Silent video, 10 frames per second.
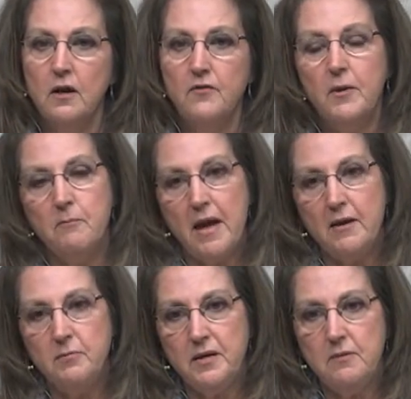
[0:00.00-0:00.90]
that
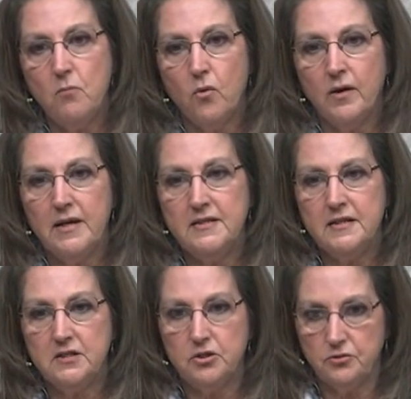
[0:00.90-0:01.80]
may be more
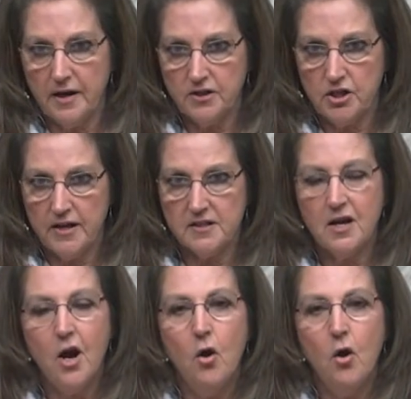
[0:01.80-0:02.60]
easy to digest.